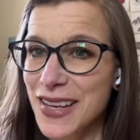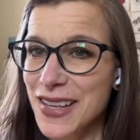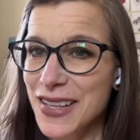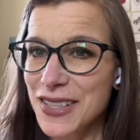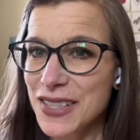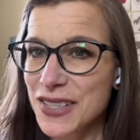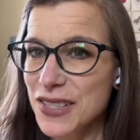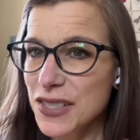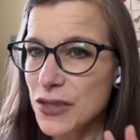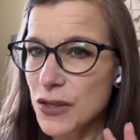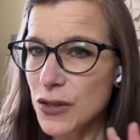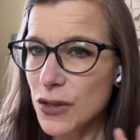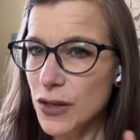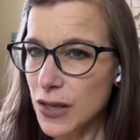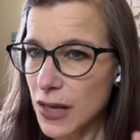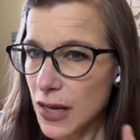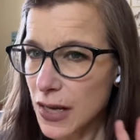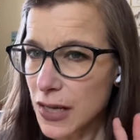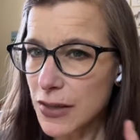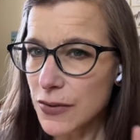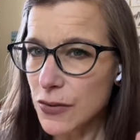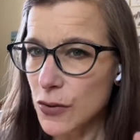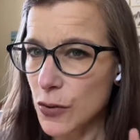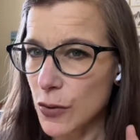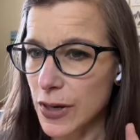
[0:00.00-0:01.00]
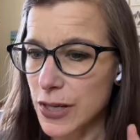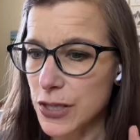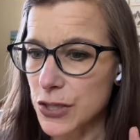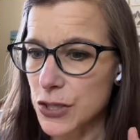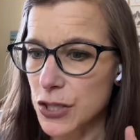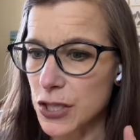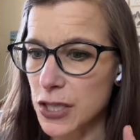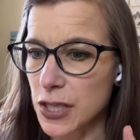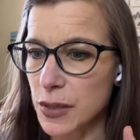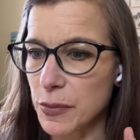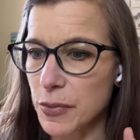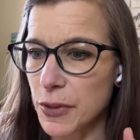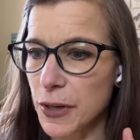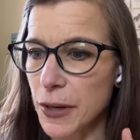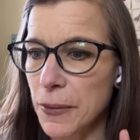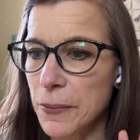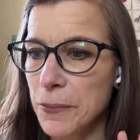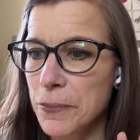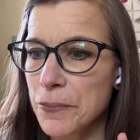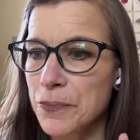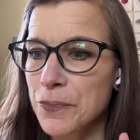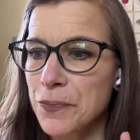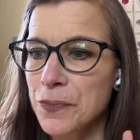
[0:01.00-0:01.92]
It's kind of questionable.